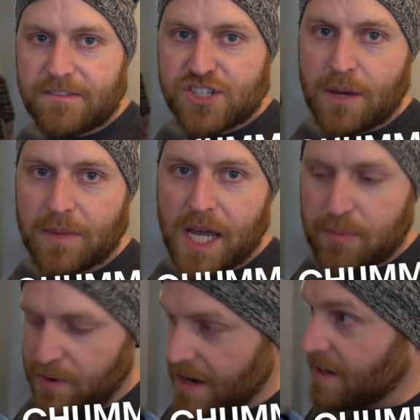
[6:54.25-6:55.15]
chumming
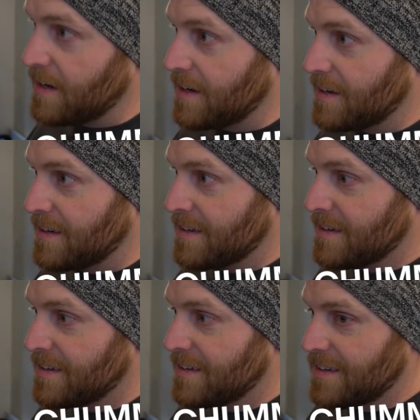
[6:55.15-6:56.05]
up around here.
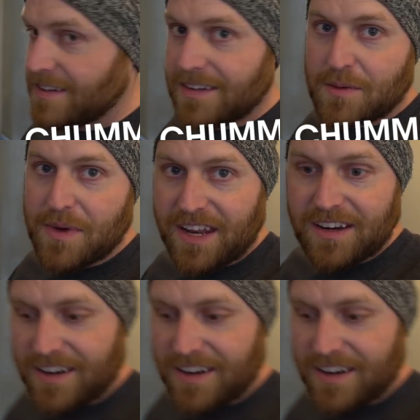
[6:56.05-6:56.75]
I'm out of